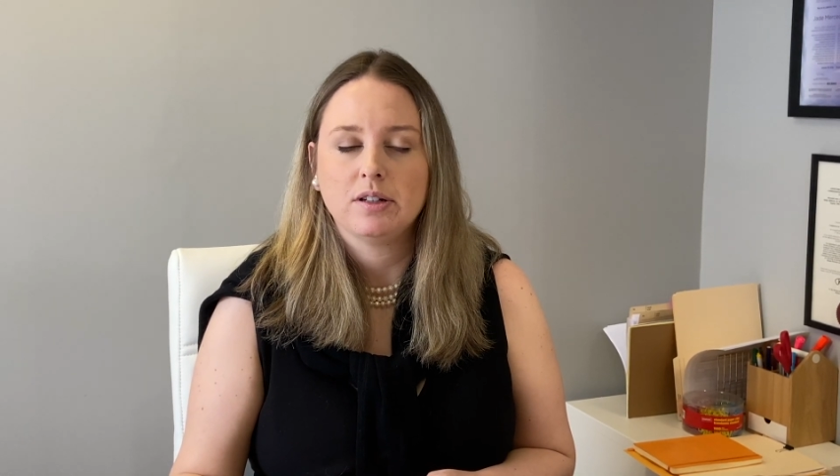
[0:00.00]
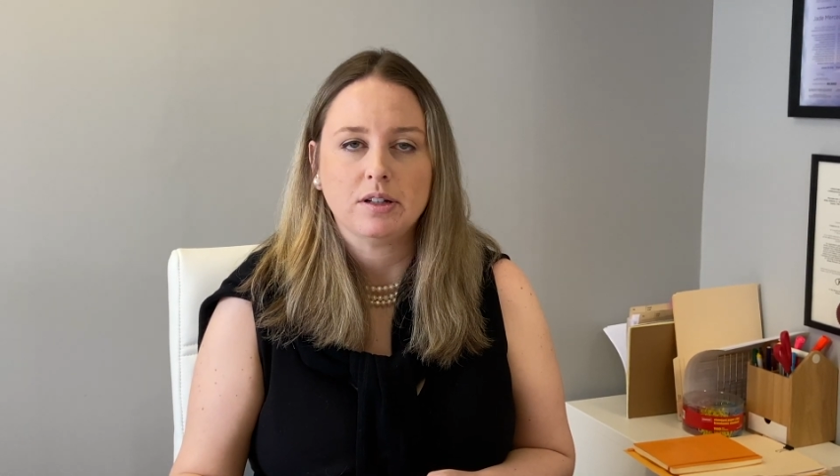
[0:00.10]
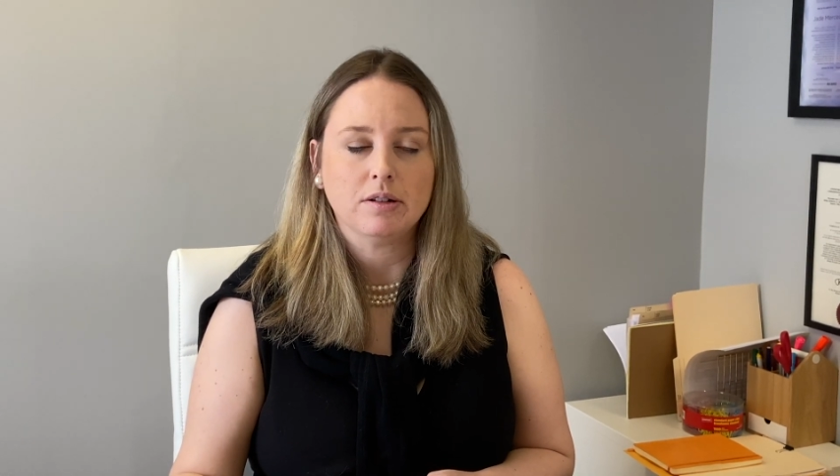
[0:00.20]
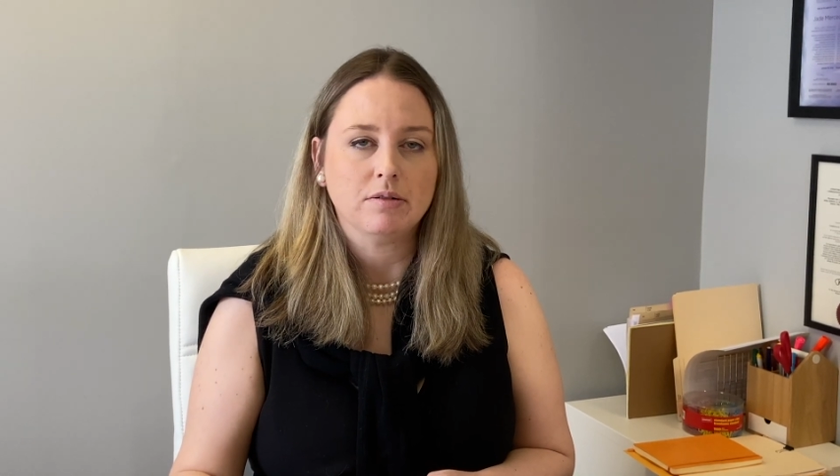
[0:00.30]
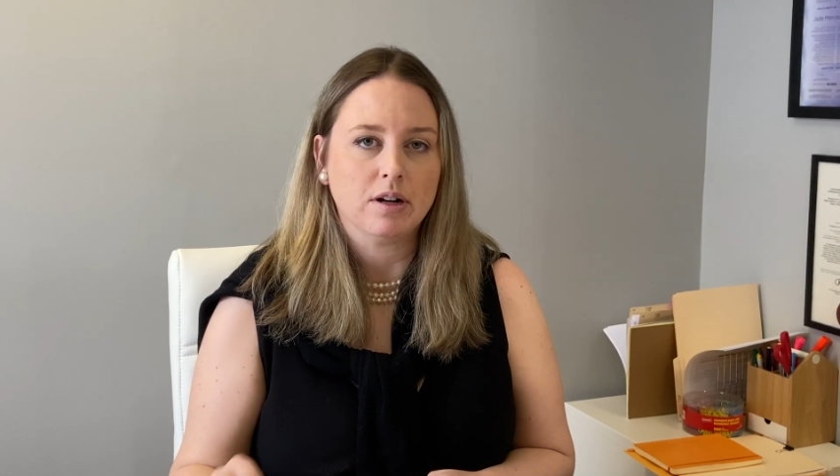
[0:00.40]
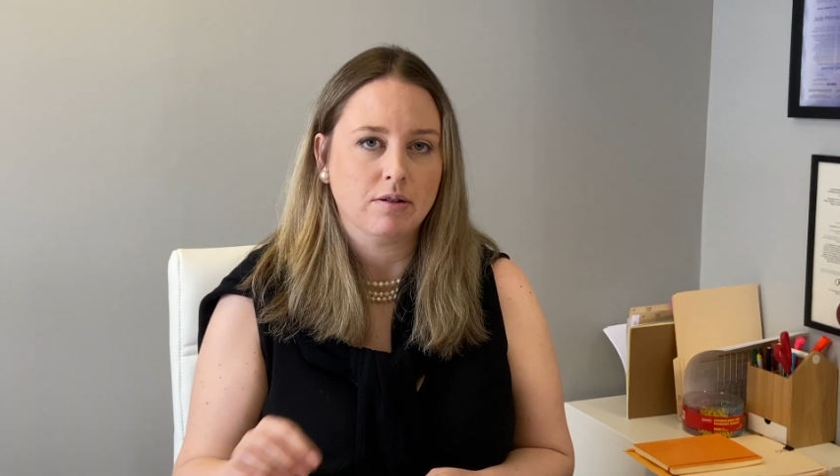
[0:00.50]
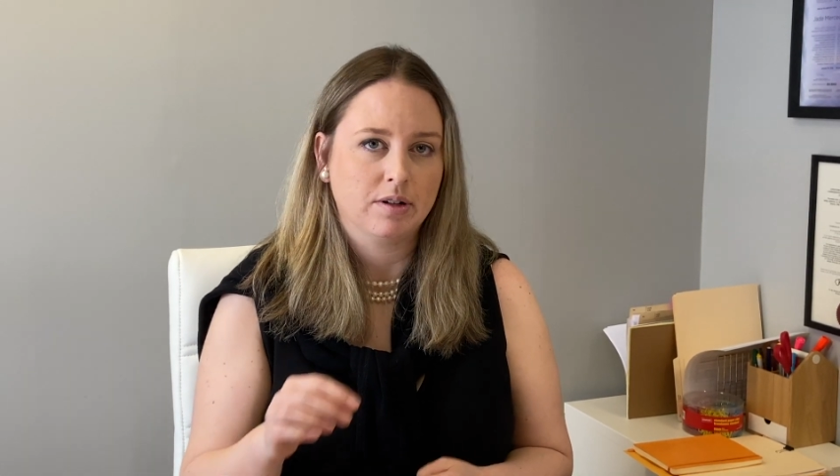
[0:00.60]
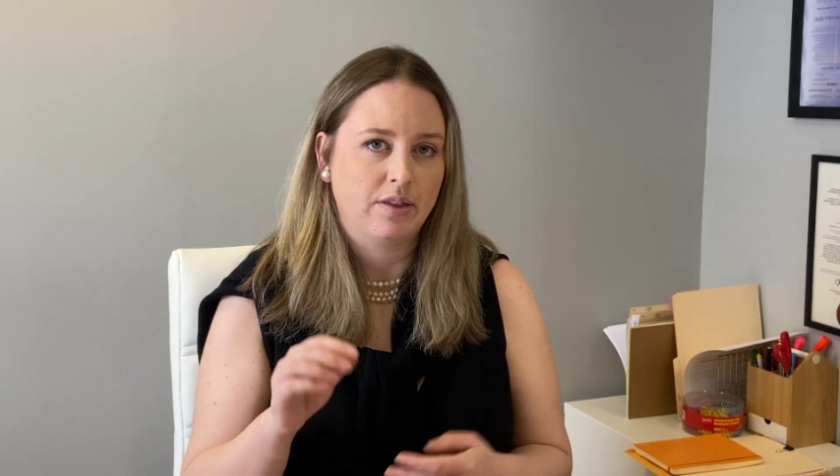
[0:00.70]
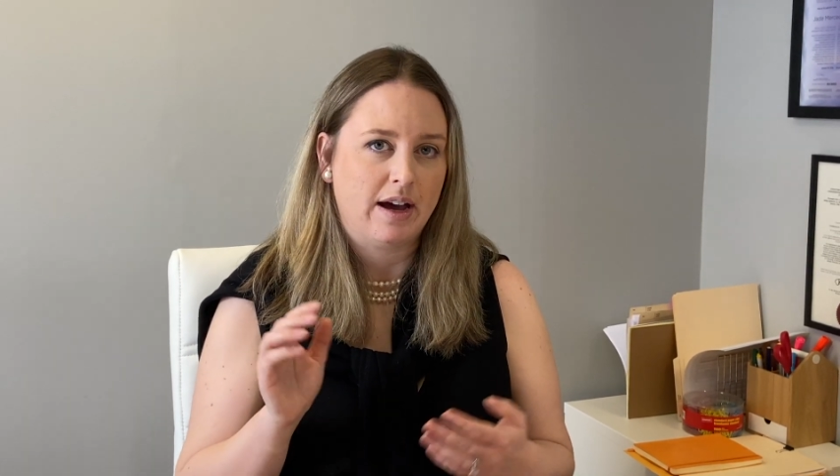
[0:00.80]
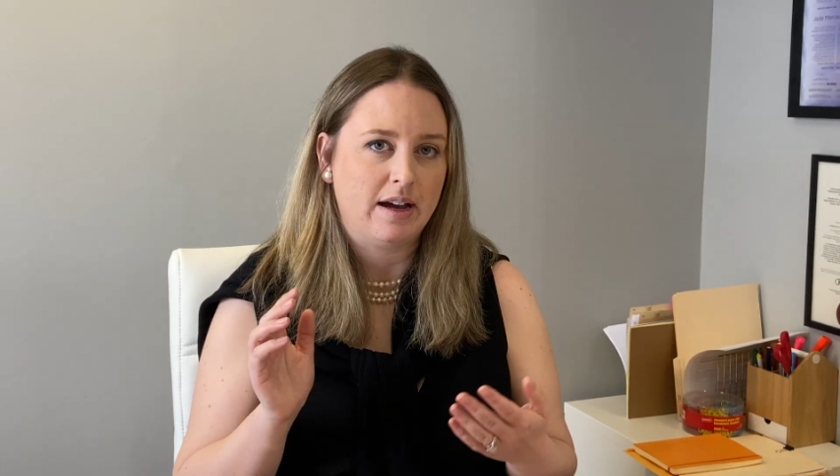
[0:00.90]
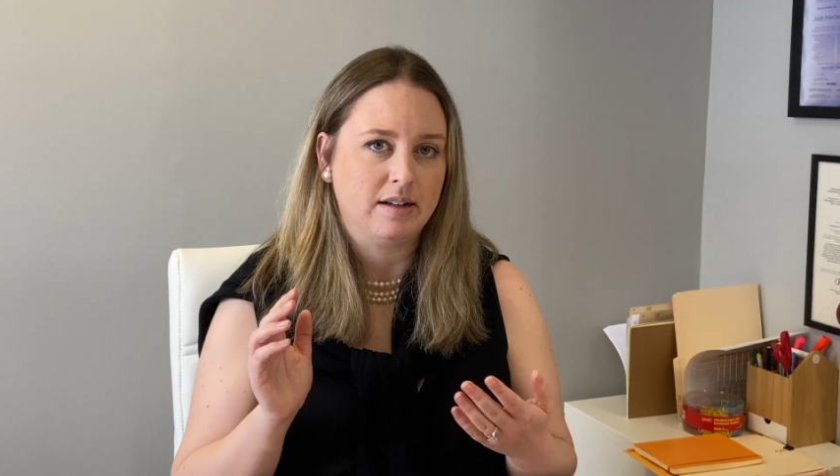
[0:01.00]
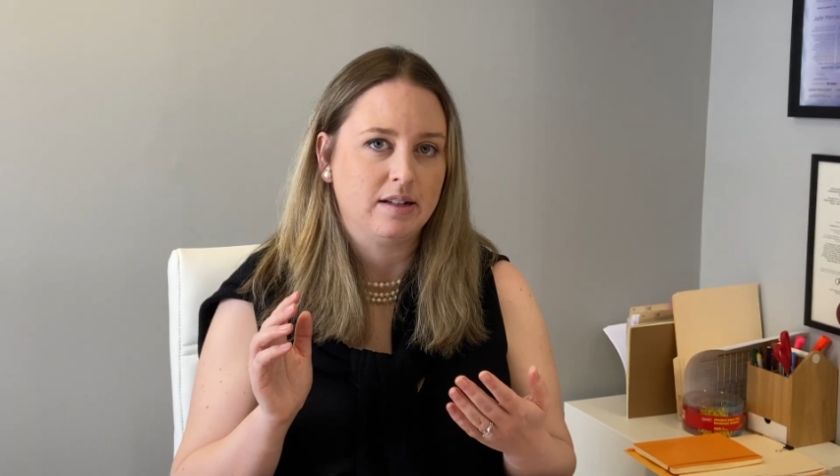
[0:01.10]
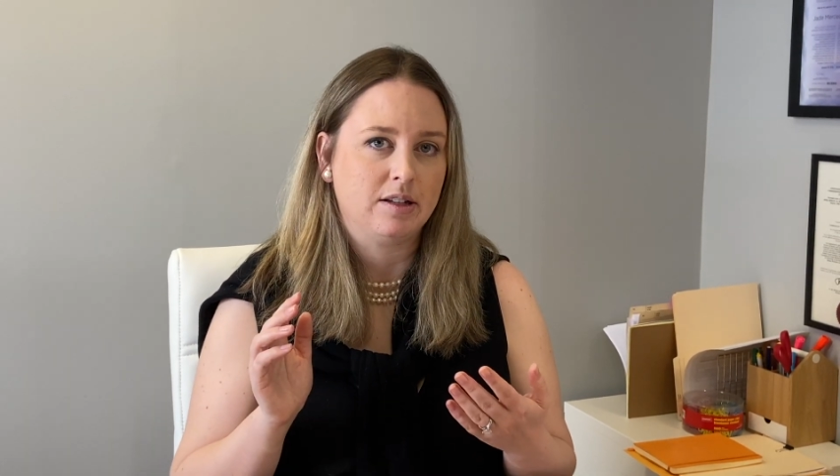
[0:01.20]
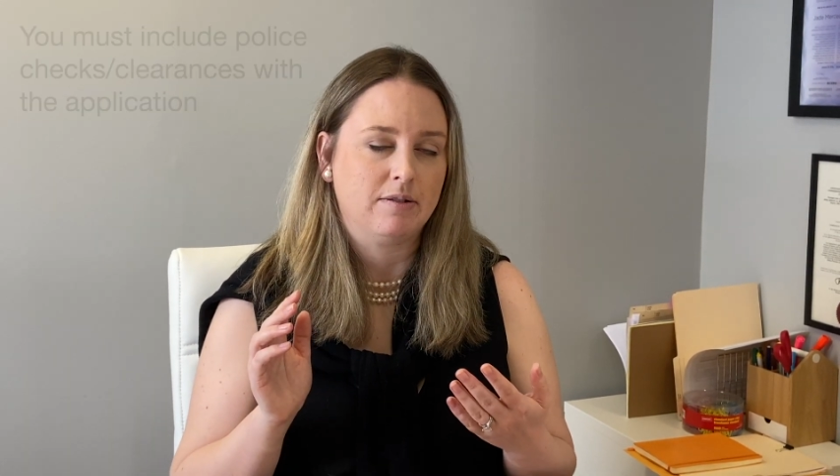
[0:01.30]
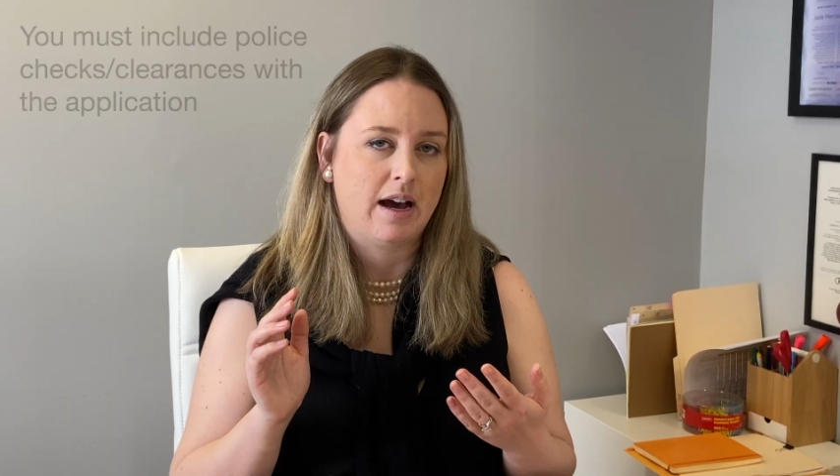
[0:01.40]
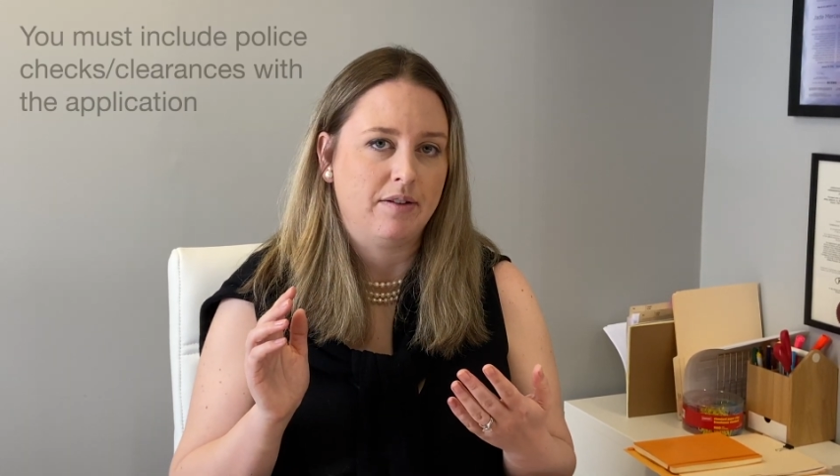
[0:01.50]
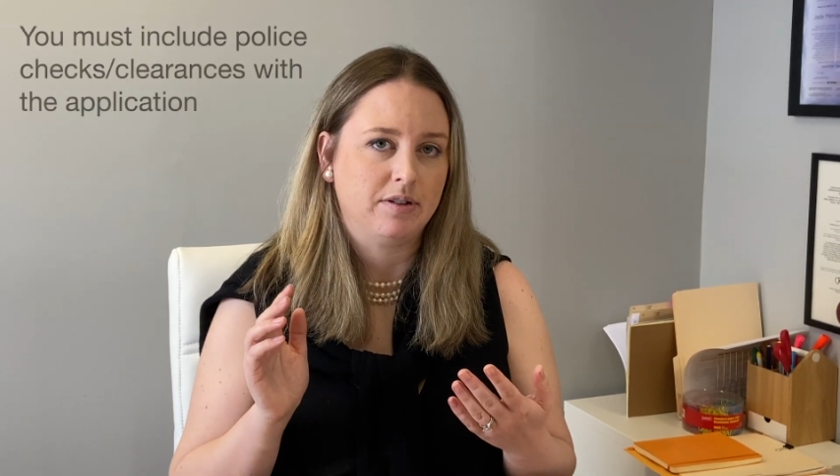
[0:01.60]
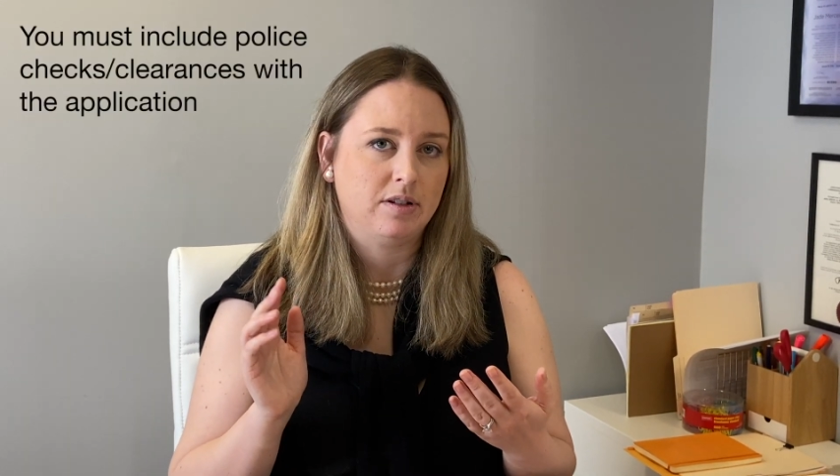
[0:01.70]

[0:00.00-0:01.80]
to note that you have